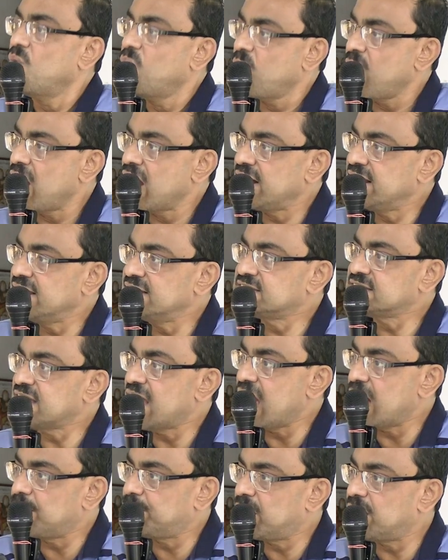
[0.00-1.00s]
1 inch
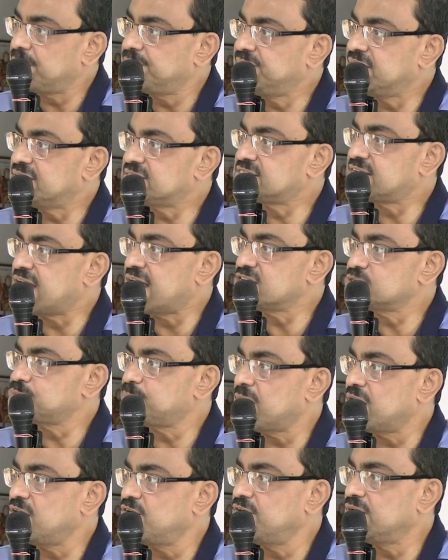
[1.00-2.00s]
above this
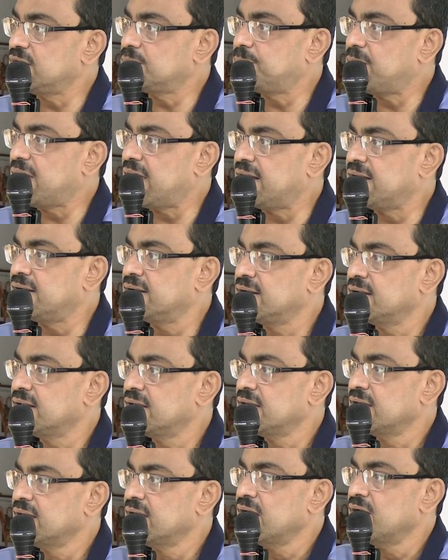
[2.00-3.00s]
transpyloric plane
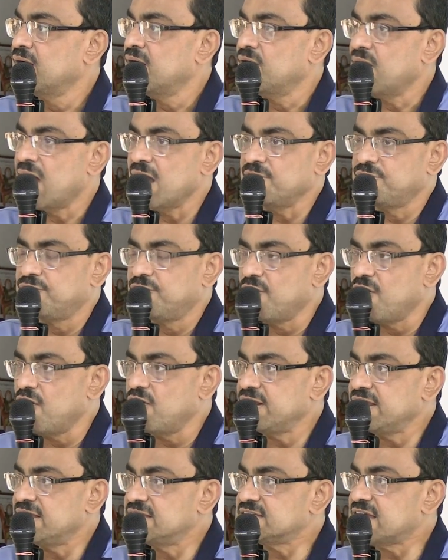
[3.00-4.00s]
and
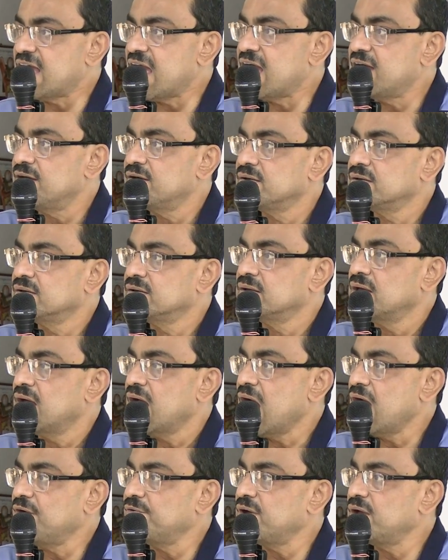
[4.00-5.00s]
4 inch
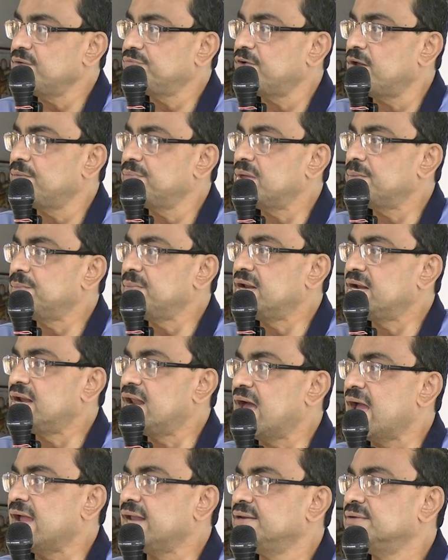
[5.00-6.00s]
away from the
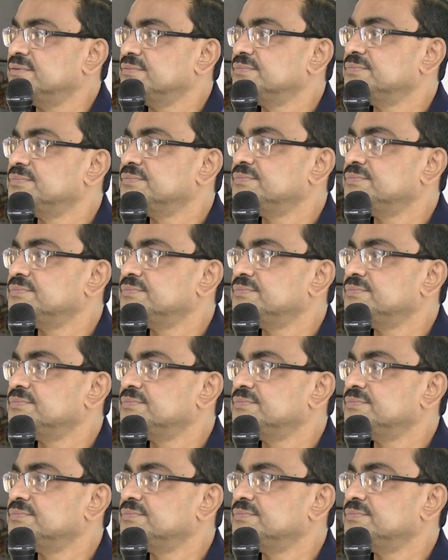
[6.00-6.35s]
midline.